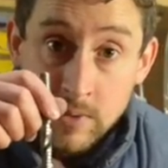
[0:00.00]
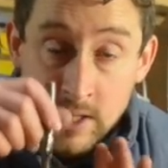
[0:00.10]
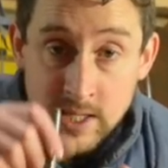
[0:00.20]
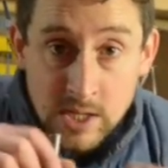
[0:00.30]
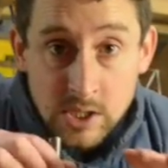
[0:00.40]

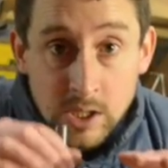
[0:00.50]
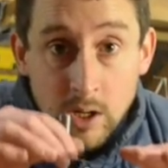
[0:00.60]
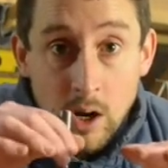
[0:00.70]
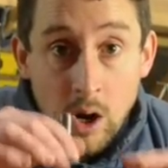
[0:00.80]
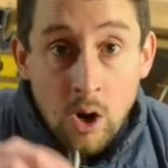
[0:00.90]
it's actually
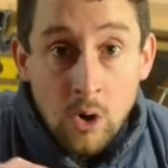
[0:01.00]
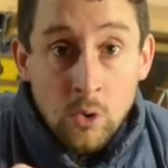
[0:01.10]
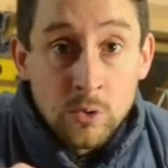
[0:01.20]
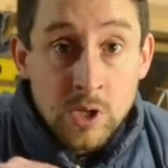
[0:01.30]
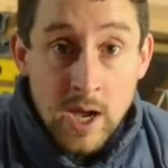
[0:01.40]
going to
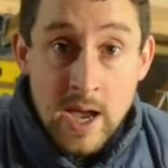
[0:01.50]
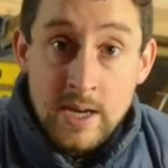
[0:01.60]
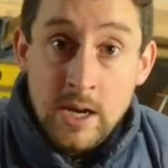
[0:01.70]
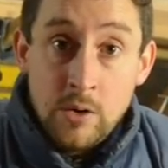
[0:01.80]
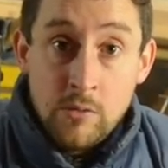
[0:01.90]
hold your
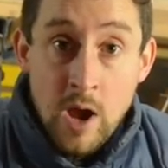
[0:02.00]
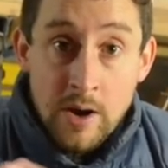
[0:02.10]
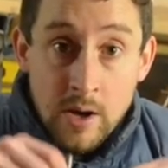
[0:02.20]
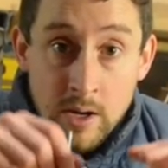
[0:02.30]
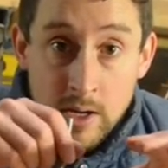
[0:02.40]
handheld
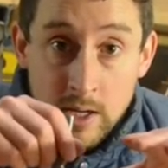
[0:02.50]
router